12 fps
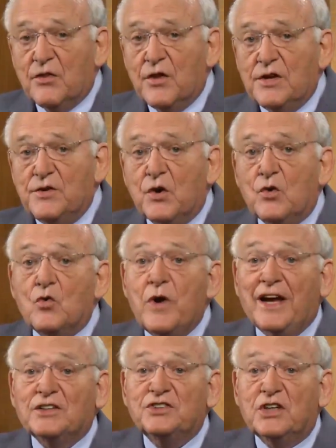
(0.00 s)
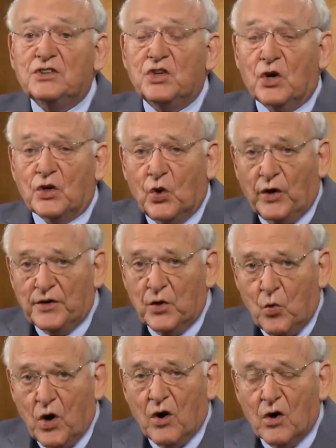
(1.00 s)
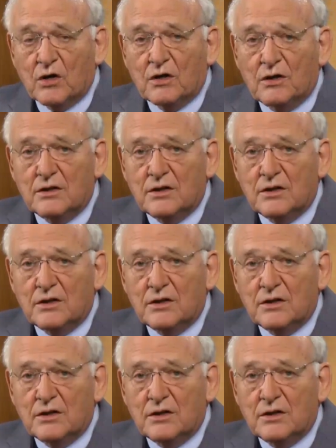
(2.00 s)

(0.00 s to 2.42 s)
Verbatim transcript: the direction you're going to walk.